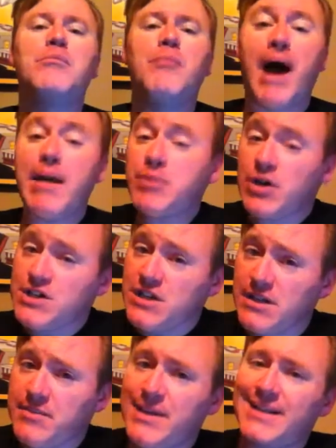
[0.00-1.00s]
My
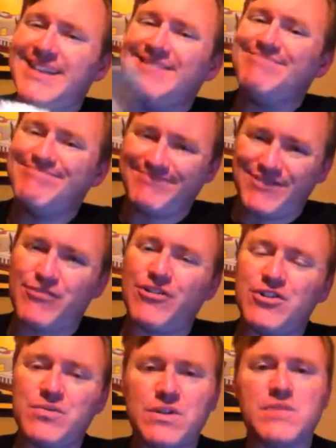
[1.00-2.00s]
personal opinion, the
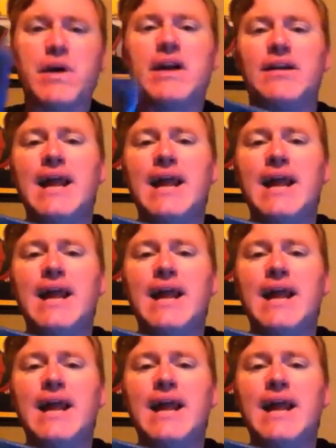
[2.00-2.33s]
first one is better.